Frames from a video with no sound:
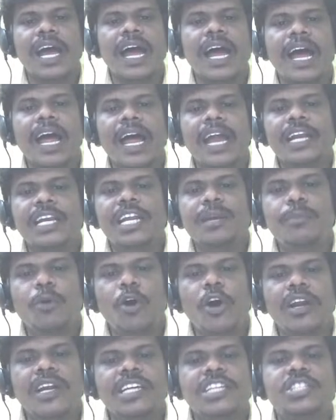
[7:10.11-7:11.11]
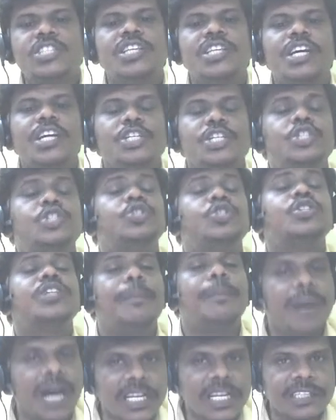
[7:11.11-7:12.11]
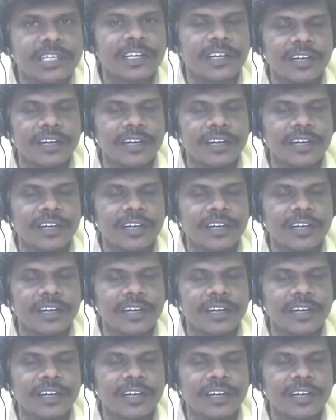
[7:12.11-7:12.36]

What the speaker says: antibodies to the mother.